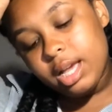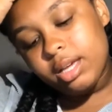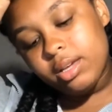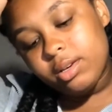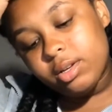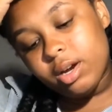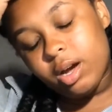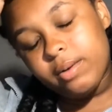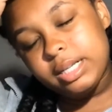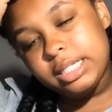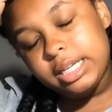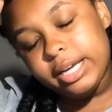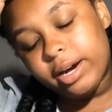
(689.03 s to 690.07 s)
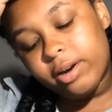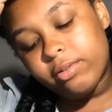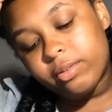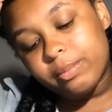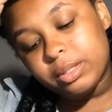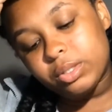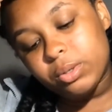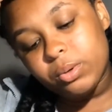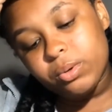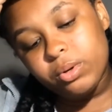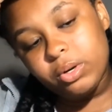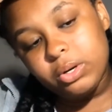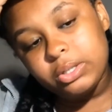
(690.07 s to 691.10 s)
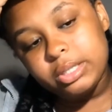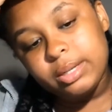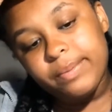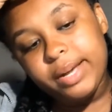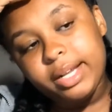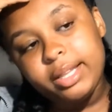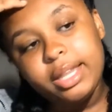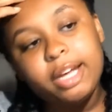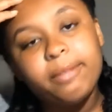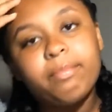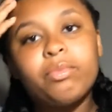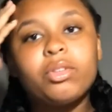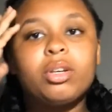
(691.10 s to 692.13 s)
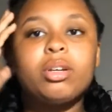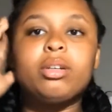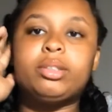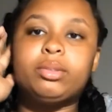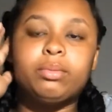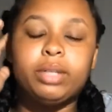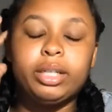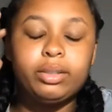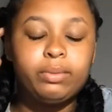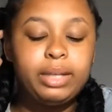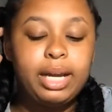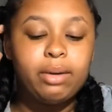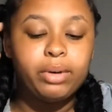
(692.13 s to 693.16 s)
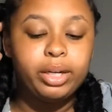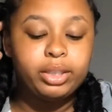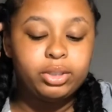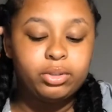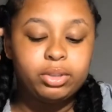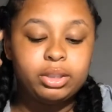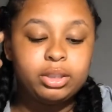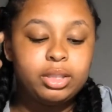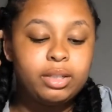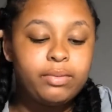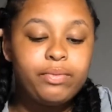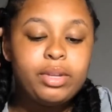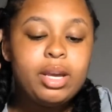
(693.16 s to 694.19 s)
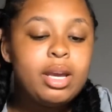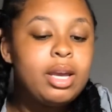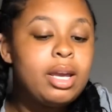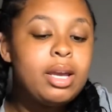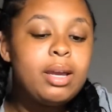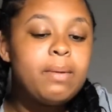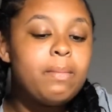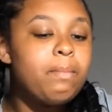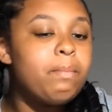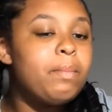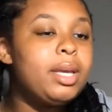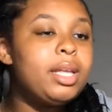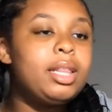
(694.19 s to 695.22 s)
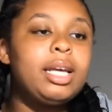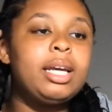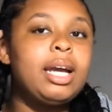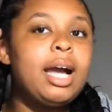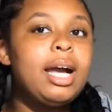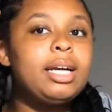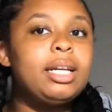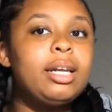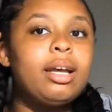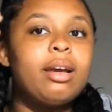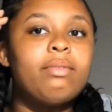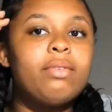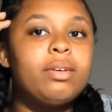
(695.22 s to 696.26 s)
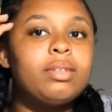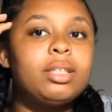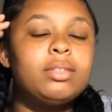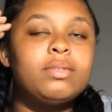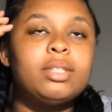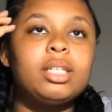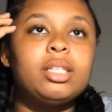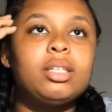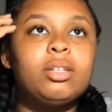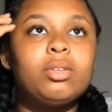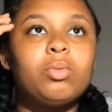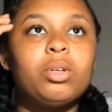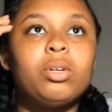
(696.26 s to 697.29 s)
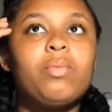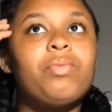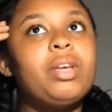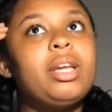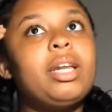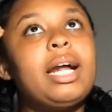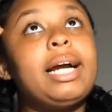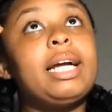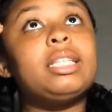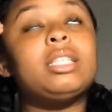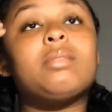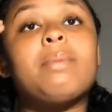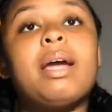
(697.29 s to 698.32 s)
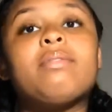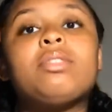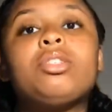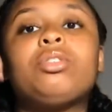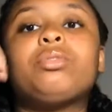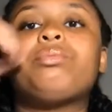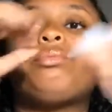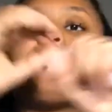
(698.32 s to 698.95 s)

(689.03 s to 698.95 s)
you can always get help from a tutor or somebody. Like, we had a work zone and stuff, but, like, I could not focus for nothing in the world. And then I got this math teacher.